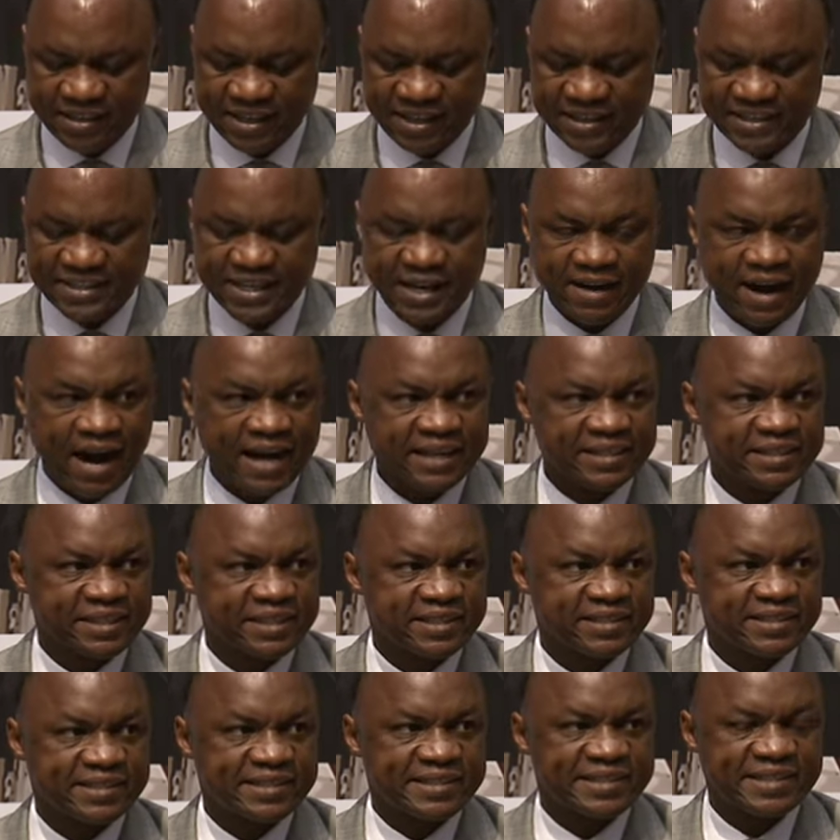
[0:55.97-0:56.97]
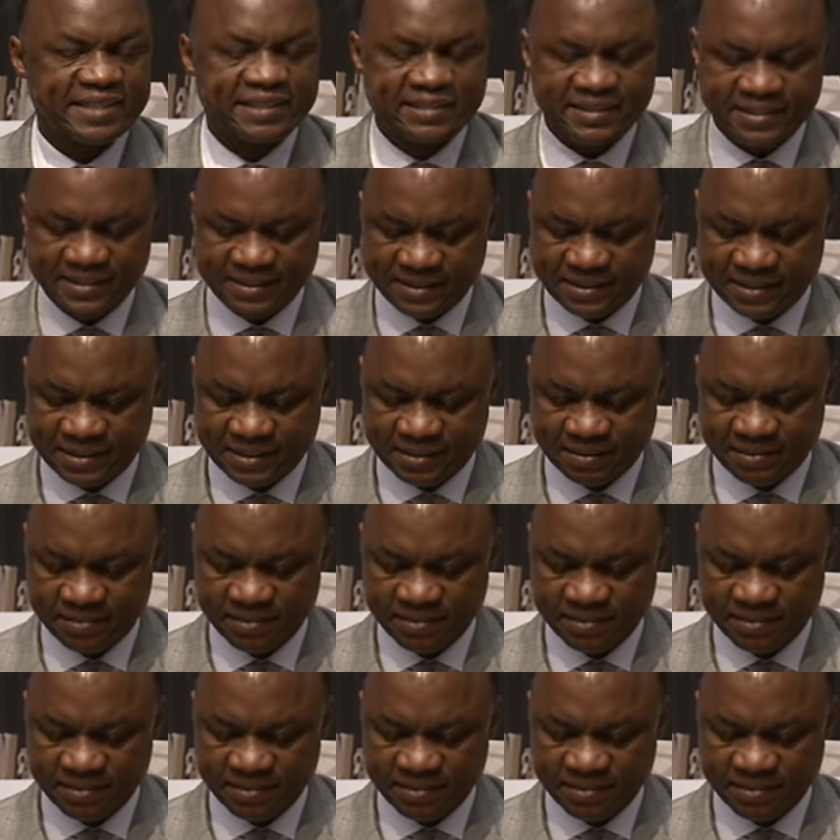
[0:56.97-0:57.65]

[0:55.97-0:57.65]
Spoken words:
the interactions since